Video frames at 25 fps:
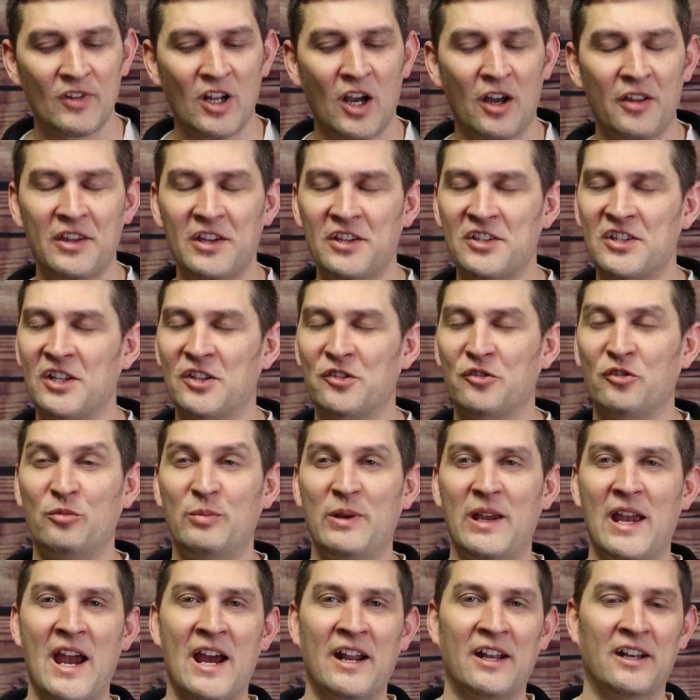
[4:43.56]
All these things will
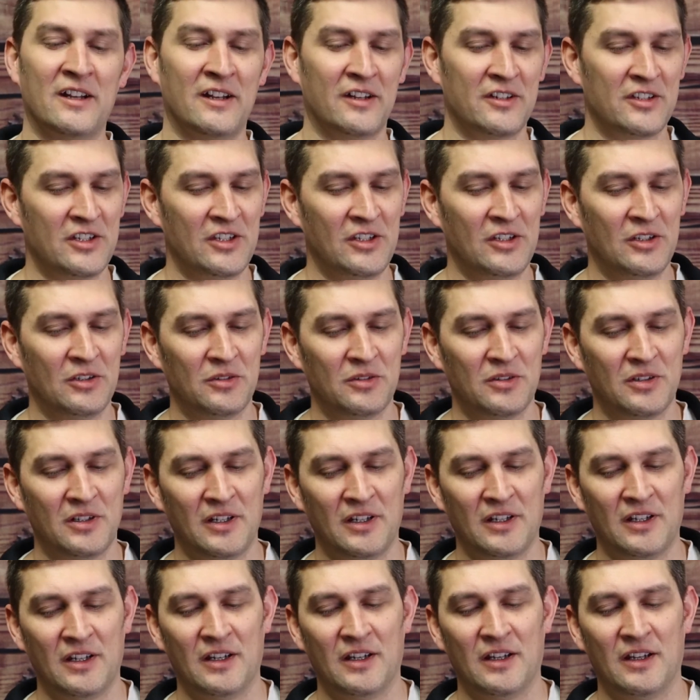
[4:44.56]
be added unto you.
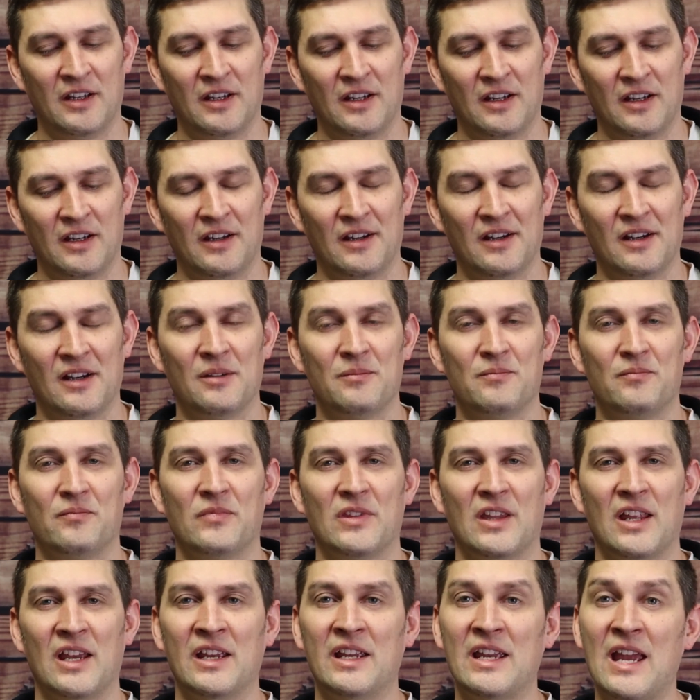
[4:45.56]

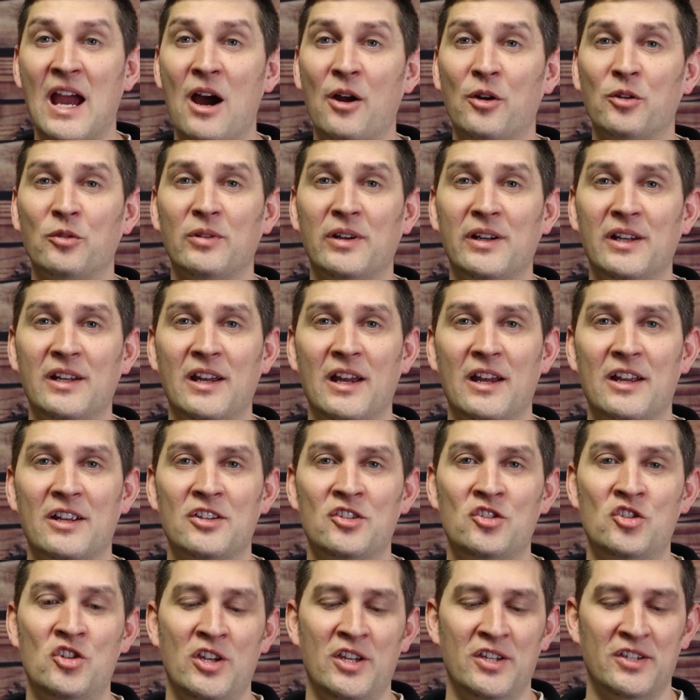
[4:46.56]
Encountering
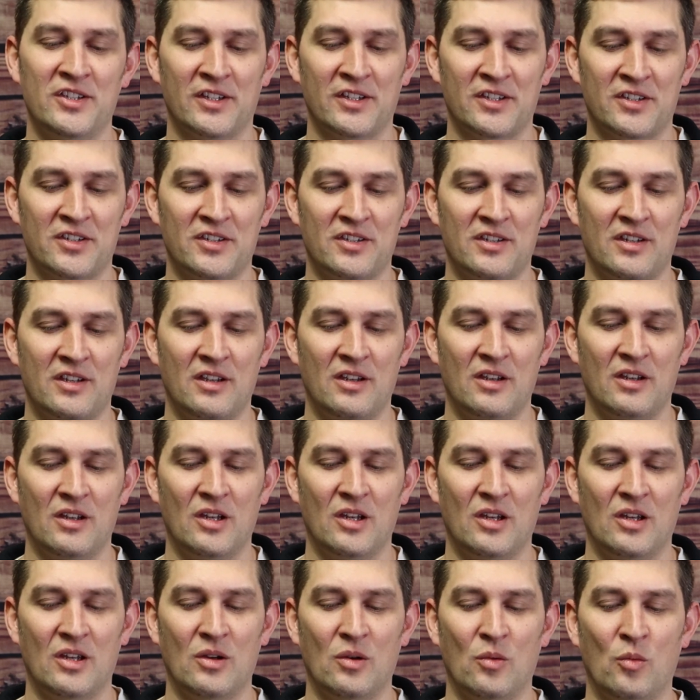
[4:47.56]
Jesus
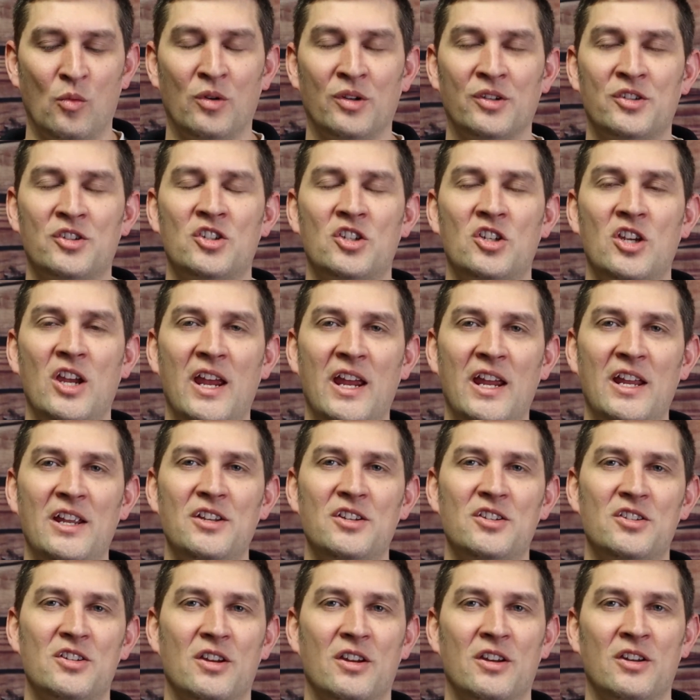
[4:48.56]
will
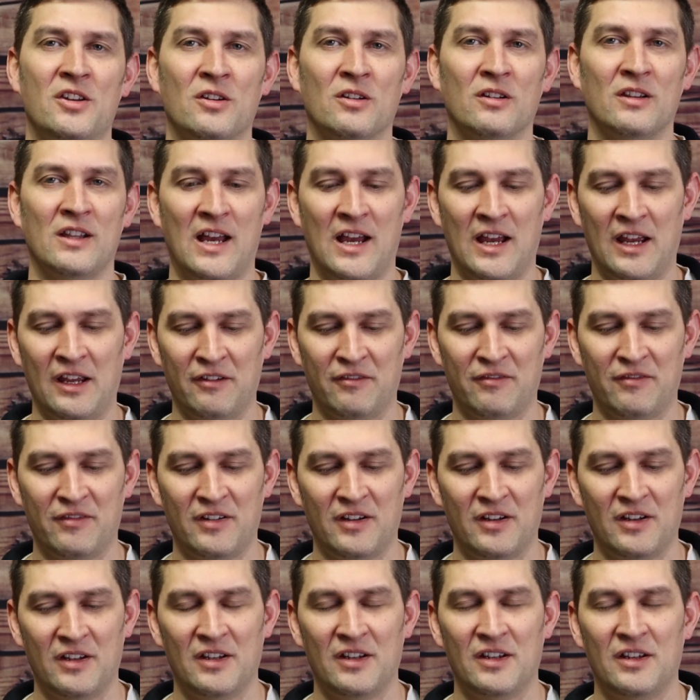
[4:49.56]
change your
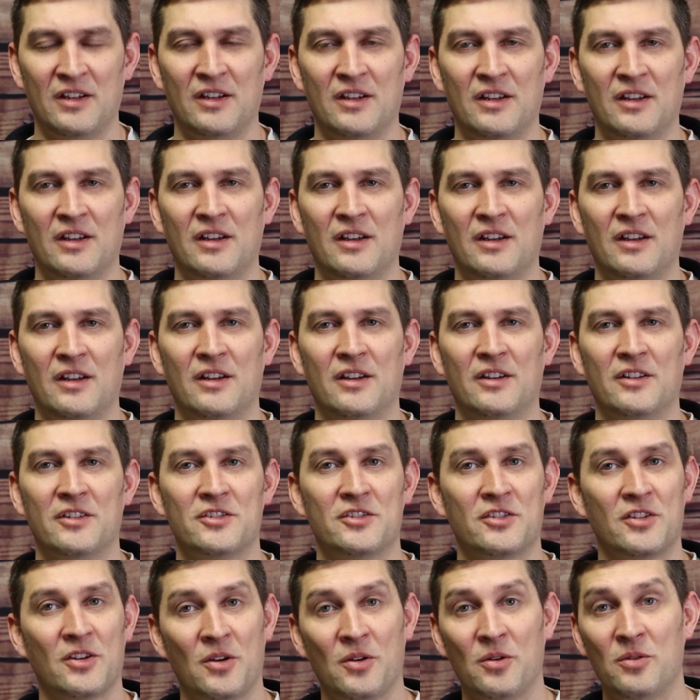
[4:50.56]
life.
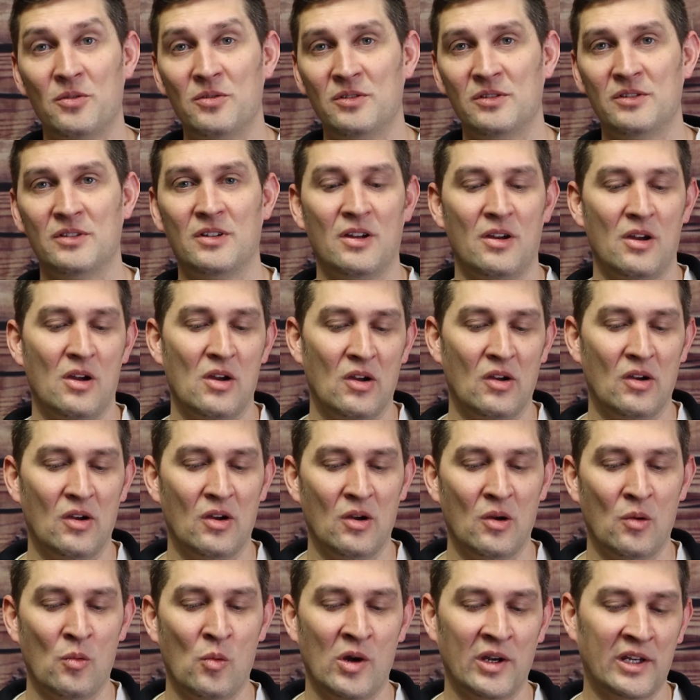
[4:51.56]
So,
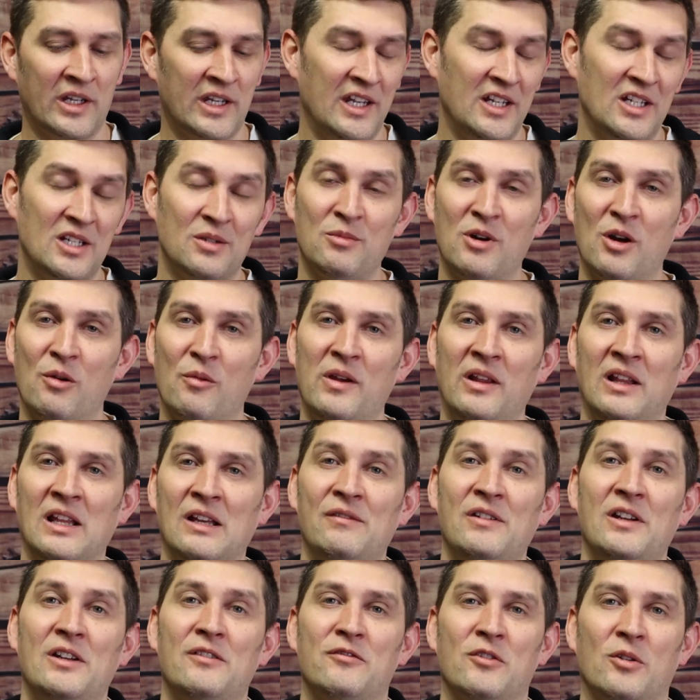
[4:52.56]
what kingdom are we
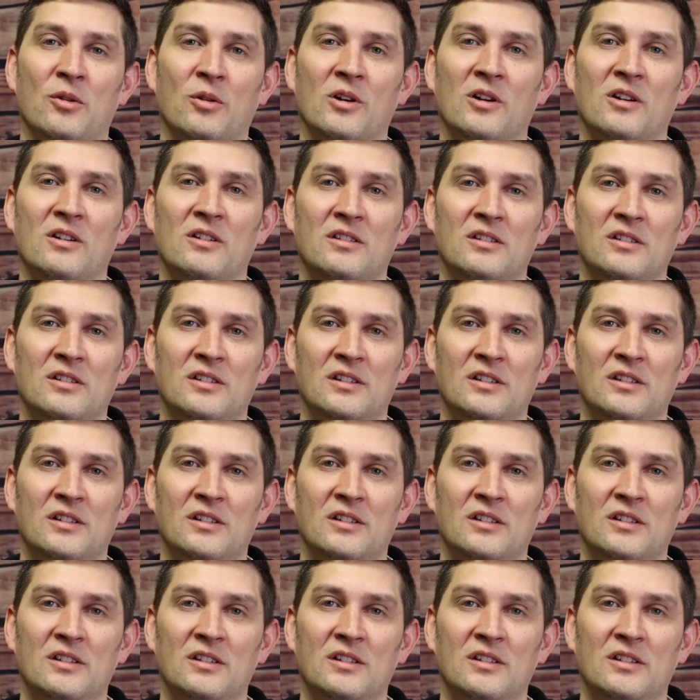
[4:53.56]
living for?